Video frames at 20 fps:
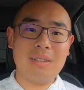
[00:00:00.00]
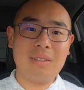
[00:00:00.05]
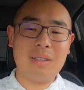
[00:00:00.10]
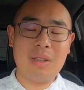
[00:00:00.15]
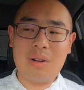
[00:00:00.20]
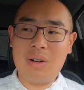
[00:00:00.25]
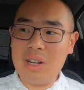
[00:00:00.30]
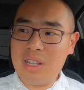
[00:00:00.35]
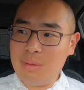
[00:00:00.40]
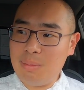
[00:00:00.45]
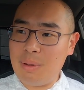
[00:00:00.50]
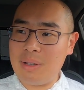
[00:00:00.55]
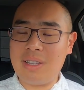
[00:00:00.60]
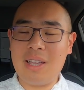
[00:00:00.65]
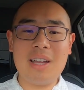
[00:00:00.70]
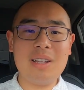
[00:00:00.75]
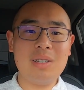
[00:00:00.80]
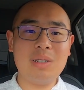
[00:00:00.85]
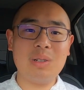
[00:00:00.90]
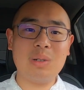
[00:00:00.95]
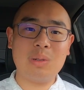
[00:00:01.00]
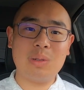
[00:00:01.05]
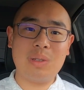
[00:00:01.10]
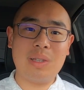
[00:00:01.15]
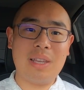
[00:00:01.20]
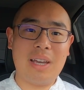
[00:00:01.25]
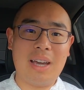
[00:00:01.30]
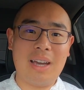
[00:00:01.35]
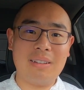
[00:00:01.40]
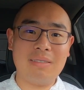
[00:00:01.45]
there is potential
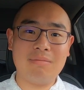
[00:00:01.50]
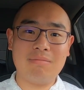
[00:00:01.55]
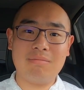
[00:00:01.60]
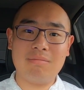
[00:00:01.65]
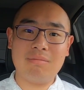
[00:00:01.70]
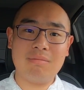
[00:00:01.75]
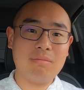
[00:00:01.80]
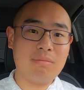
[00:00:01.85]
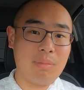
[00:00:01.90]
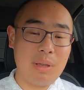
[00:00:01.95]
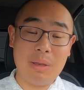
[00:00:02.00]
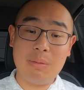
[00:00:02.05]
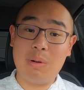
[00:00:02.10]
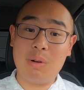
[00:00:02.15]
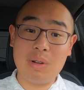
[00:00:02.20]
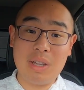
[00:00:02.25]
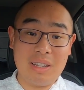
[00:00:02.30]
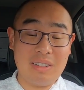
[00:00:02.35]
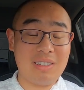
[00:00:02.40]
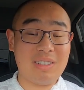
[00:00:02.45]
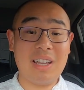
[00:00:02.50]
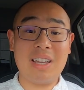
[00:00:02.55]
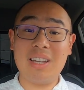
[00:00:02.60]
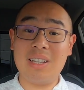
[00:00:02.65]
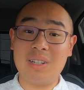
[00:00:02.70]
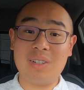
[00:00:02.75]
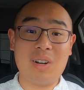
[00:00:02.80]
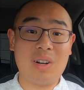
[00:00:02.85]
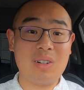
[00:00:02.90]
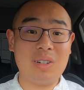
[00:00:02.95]
that people can stay
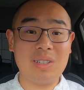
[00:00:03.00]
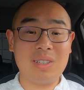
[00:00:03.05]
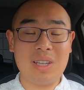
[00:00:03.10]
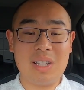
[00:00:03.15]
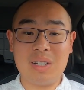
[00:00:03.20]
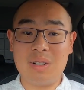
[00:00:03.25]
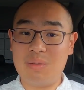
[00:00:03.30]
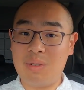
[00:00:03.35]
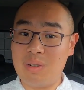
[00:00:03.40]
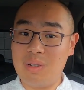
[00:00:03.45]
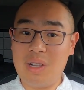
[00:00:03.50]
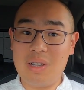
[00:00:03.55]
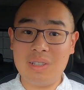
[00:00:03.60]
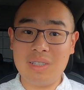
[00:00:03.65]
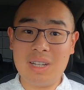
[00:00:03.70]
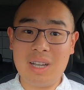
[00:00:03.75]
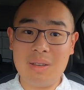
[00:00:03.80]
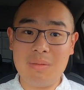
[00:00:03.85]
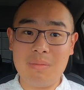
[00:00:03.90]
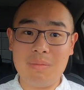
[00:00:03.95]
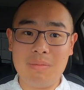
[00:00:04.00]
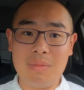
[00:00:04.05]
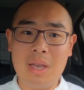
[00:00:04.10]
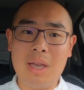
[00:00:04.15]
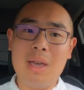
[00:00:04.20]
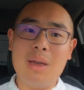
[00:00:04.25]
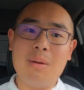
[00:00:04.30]
at the charging station for a long time.